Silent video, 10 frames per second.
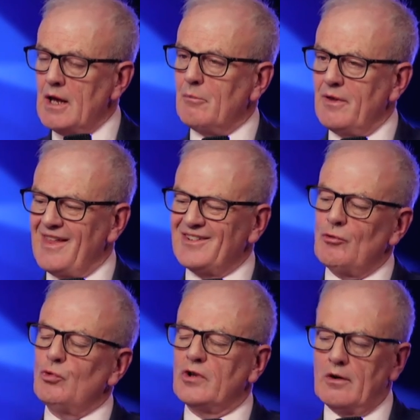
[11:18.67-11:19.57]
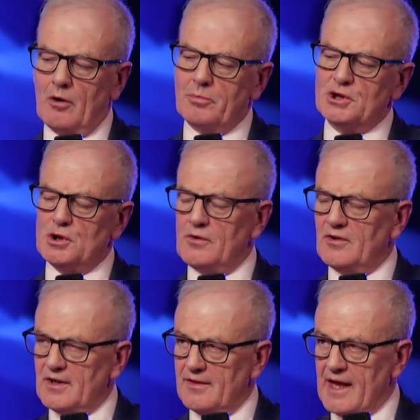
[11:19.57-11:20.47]
But there's also an
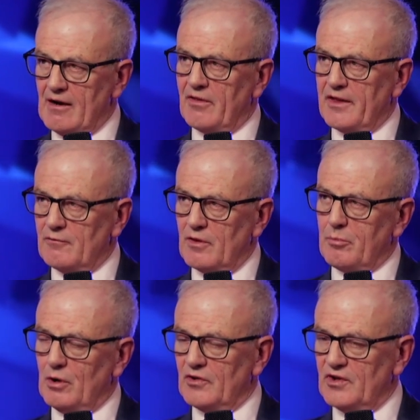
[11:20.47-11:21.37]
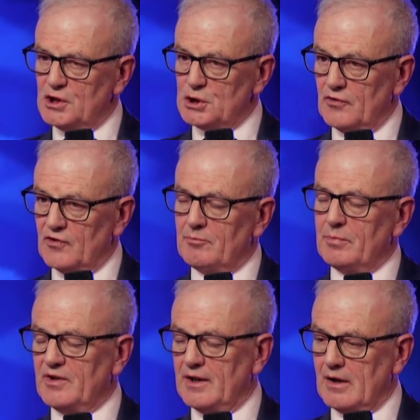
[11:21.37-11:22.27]
opportunity there, I think, for the politicians and
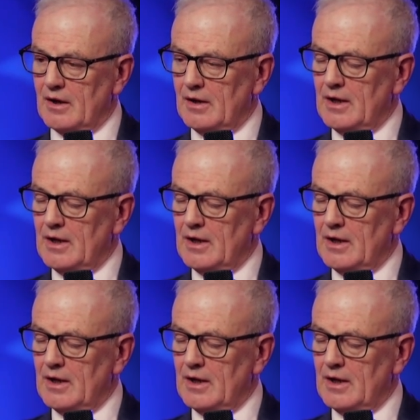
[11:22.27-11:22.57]
particular